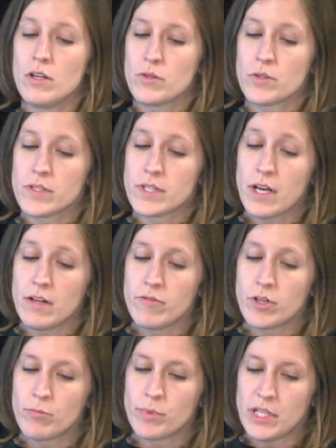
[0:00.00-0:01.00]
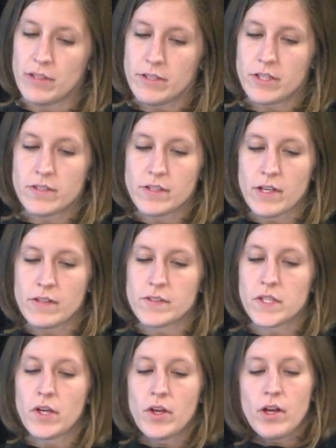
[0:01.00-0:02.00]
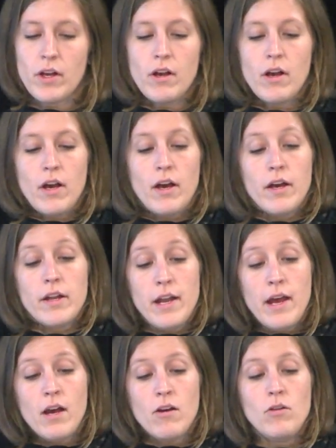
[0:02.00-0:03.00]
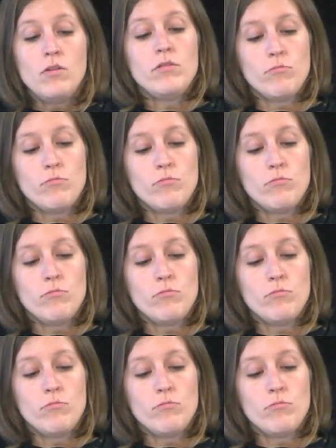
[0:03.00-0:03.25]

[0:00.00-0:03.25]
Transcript: Towards the end of her piece, she says, now,